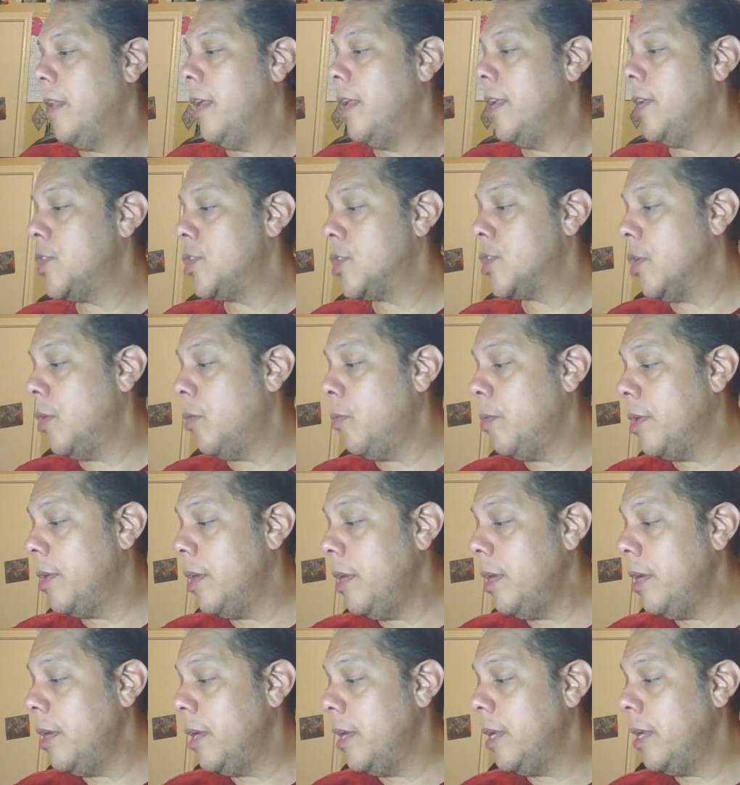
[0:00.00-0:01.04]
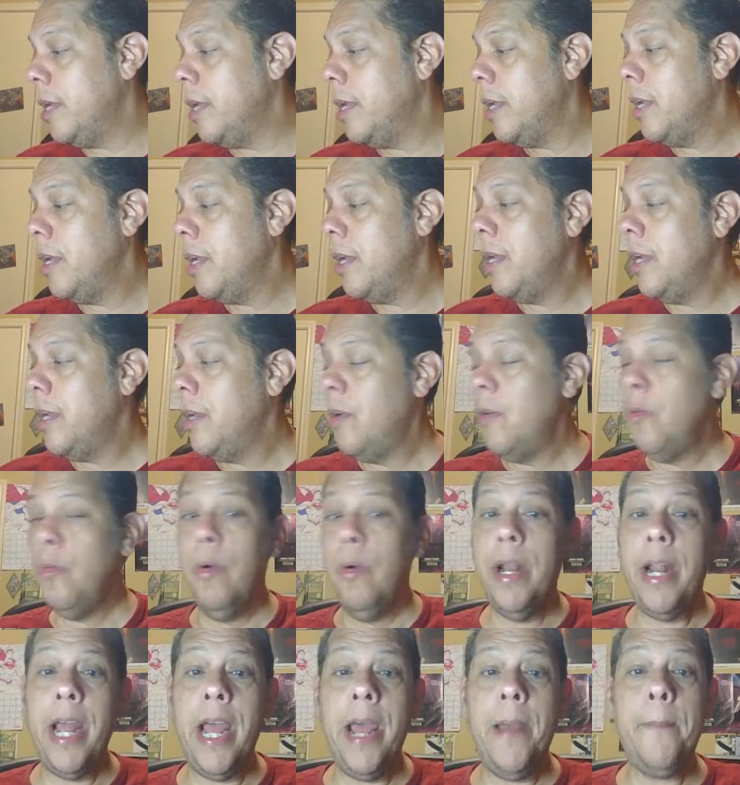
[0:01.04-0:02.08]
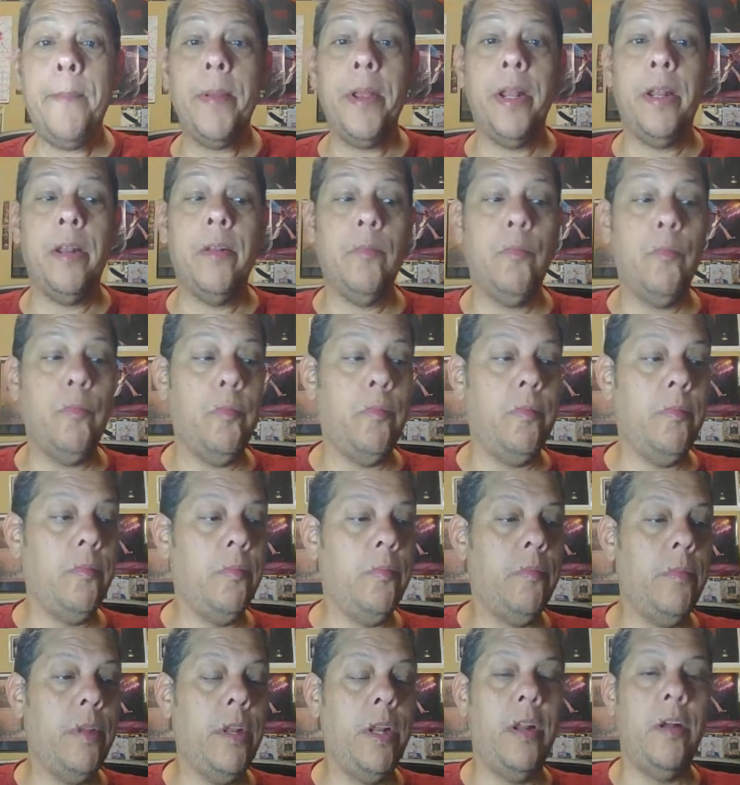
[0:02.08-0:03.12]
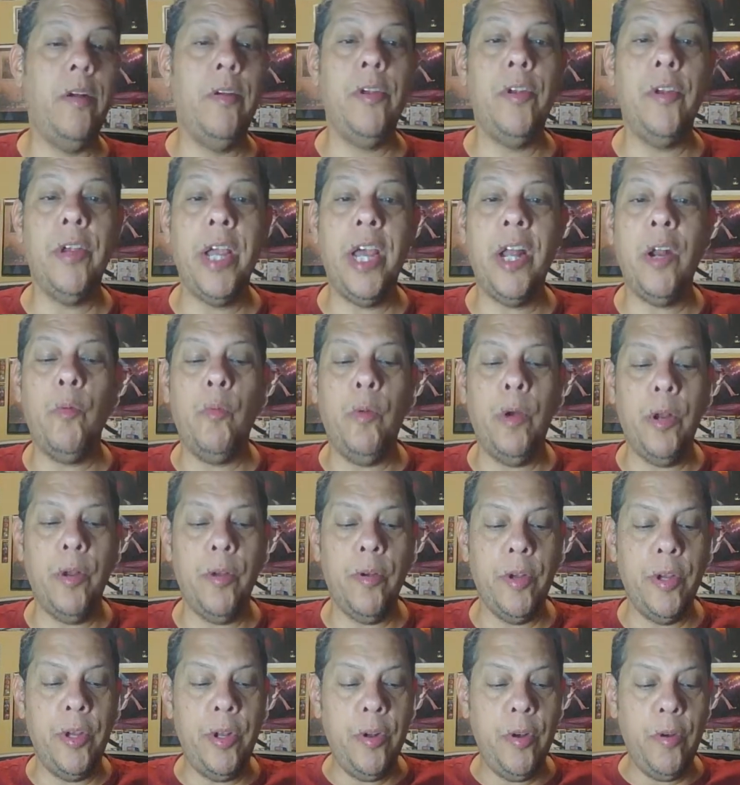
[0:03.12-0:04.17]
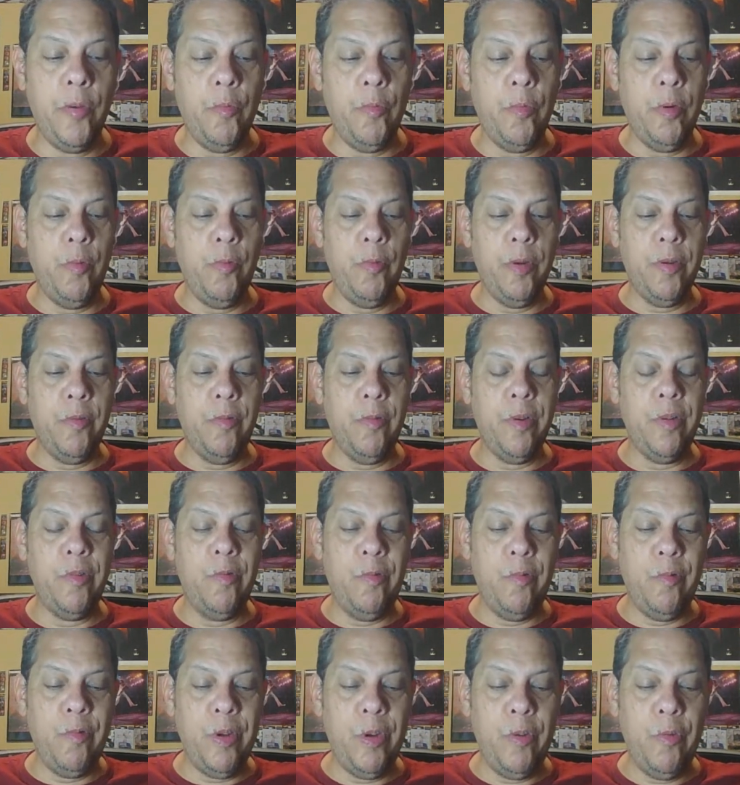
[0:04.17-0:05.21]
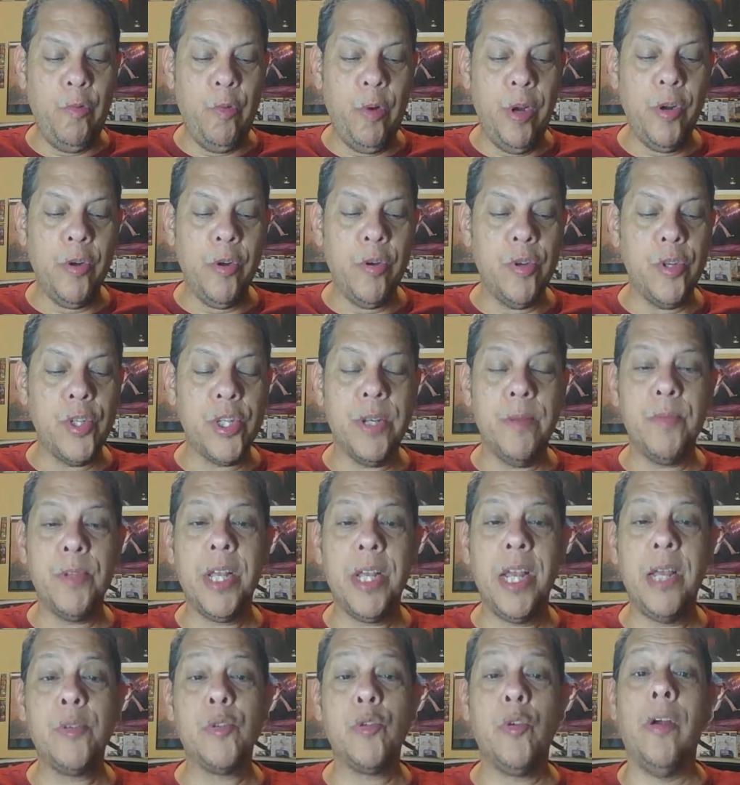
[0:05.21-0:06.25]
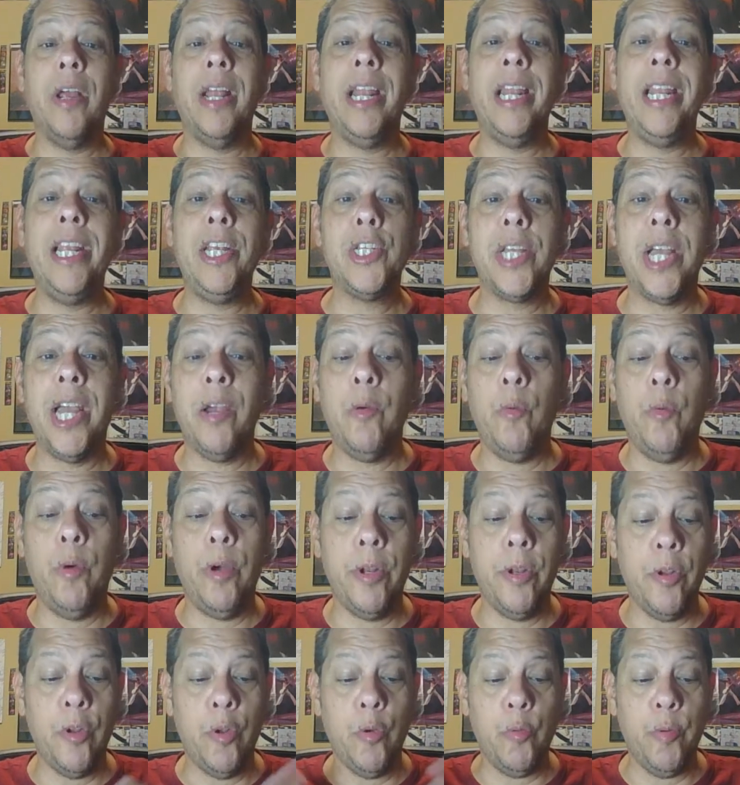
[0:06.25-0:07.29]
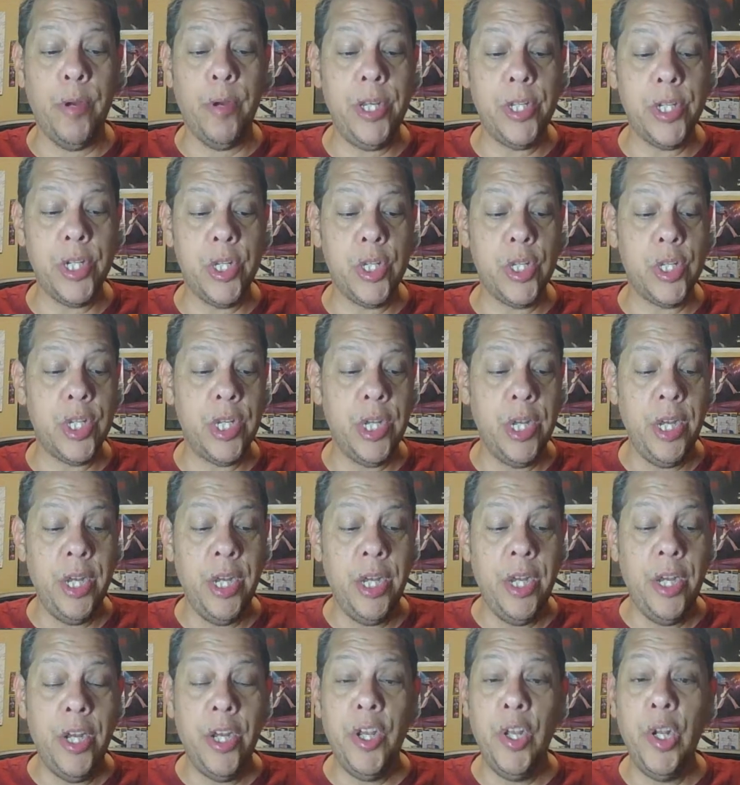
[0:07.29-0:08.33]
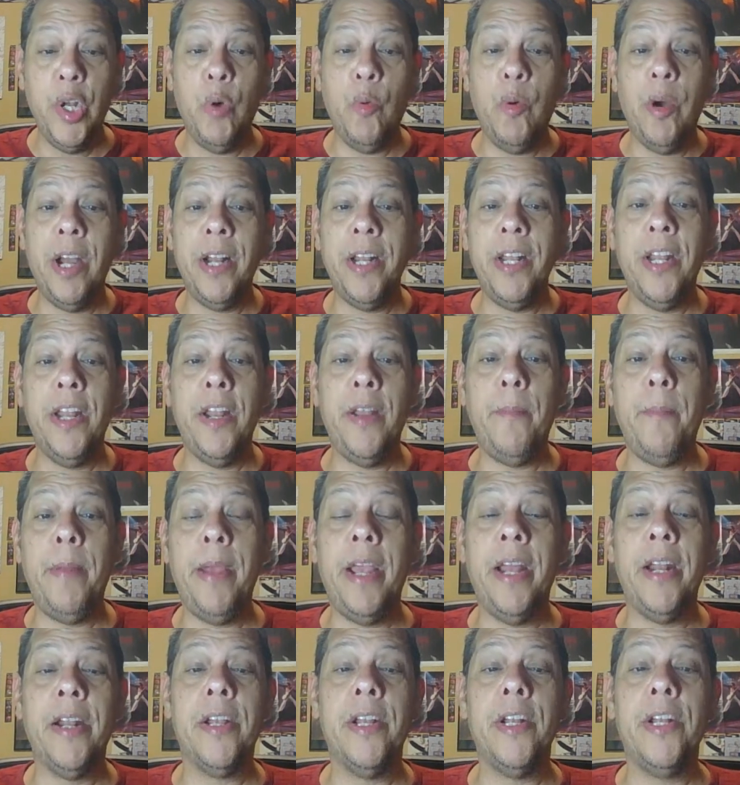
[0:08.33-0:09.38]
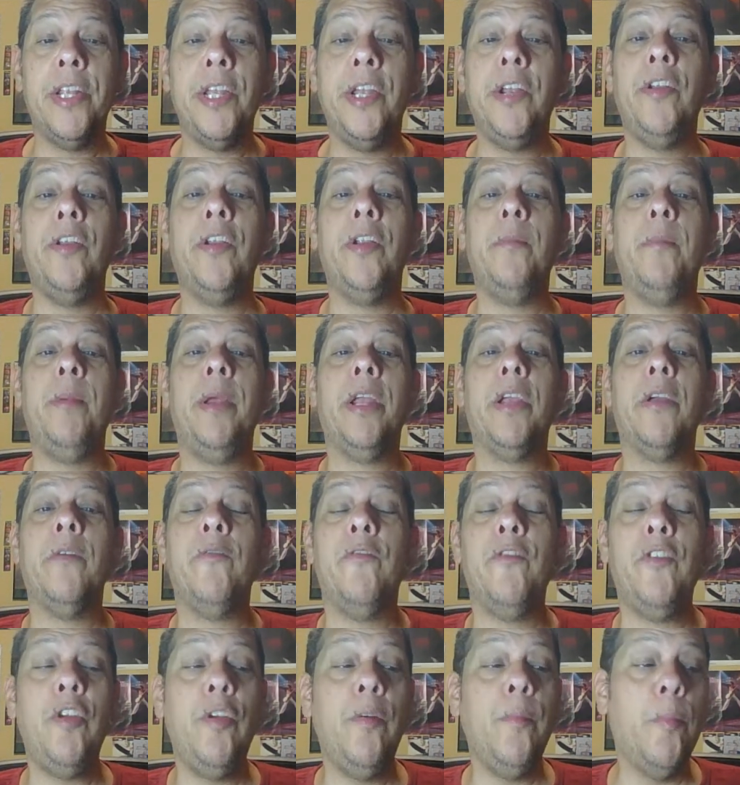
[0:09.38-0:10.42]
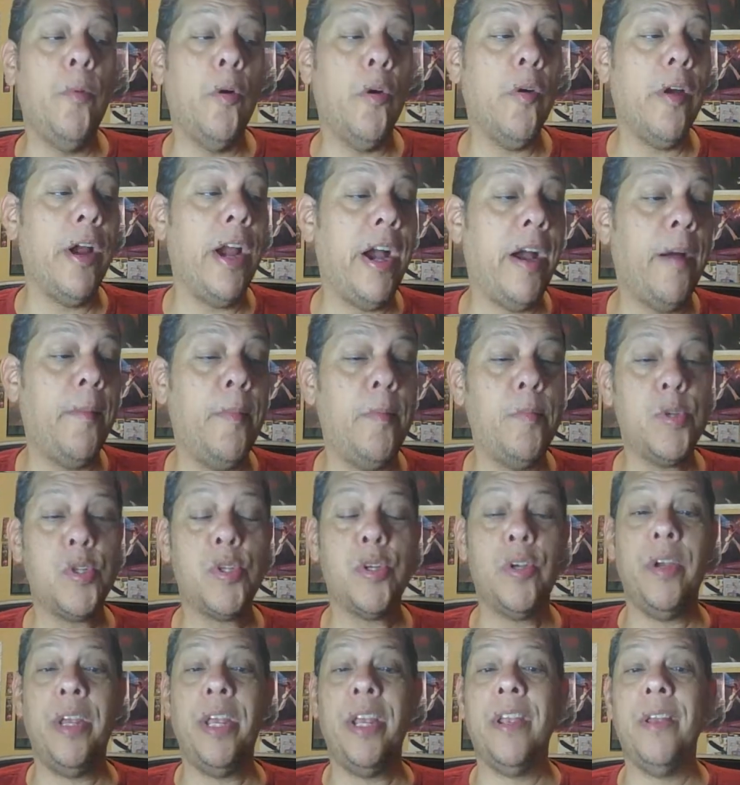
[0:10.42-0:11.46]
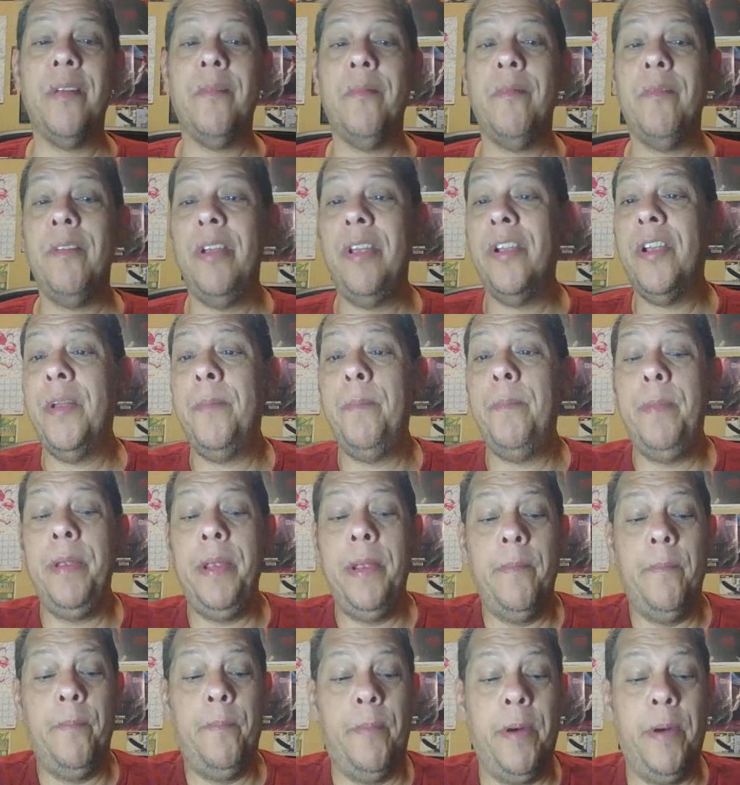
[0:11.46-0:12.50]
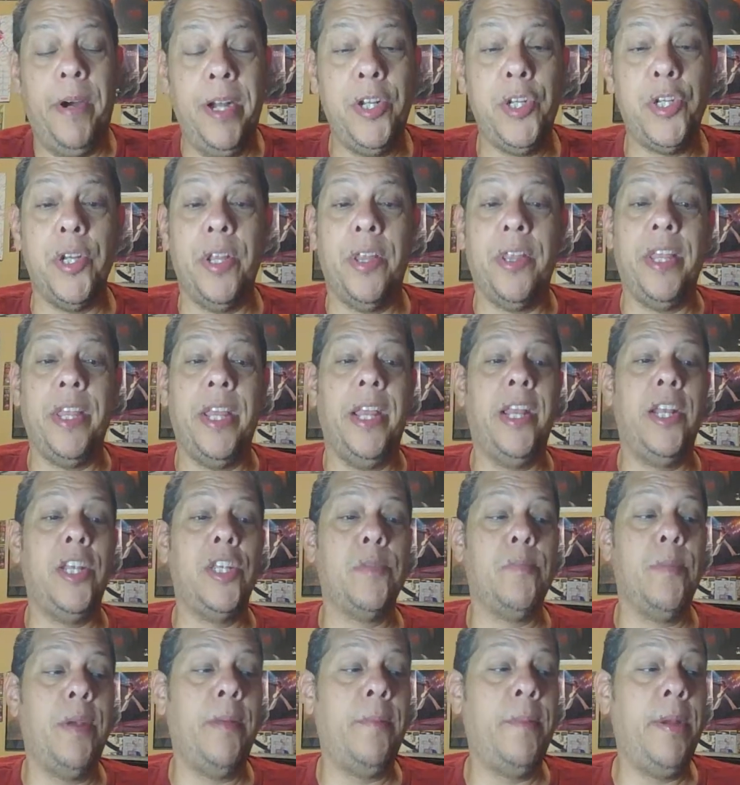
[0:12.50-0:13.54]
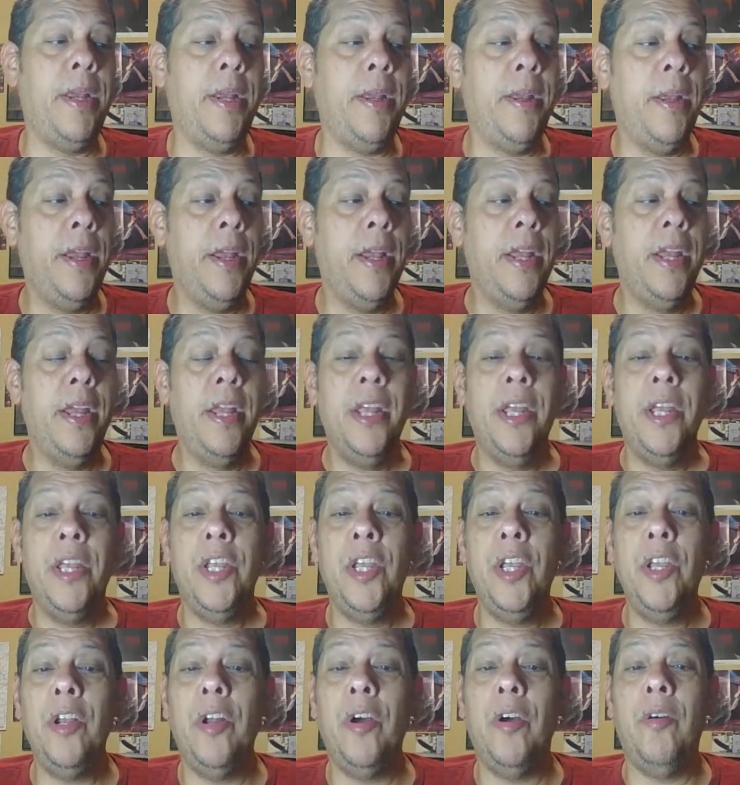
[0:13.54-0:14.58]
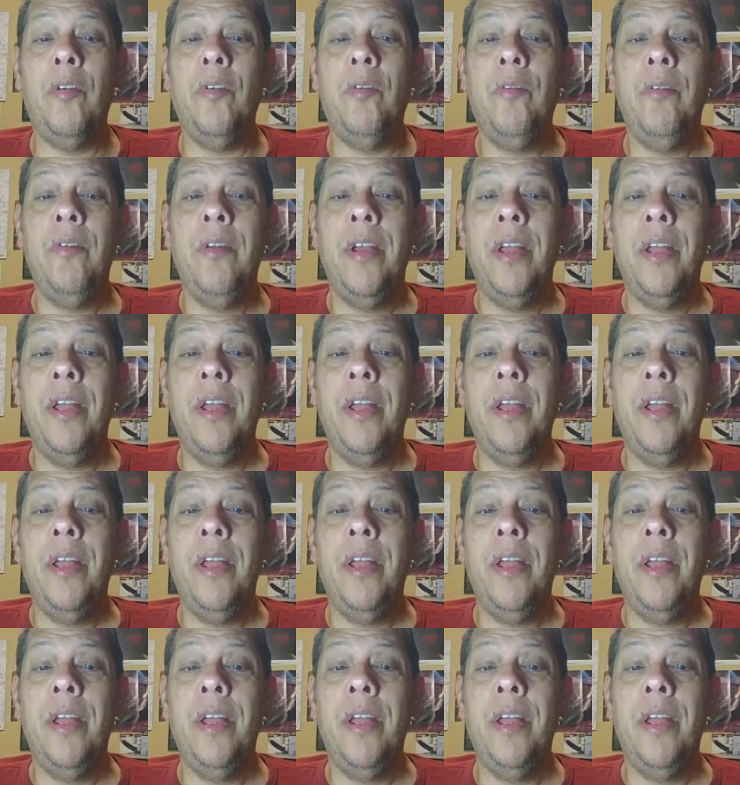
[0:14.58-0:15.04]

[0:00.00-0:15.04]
that is so good, what happened? You know, you kind of wonder, you know, what you wonder sometimes, or at least I wonder the reasons, you know, why didn't the band continue to make a few more albums? It could be a bunch of things. Maybe, you know,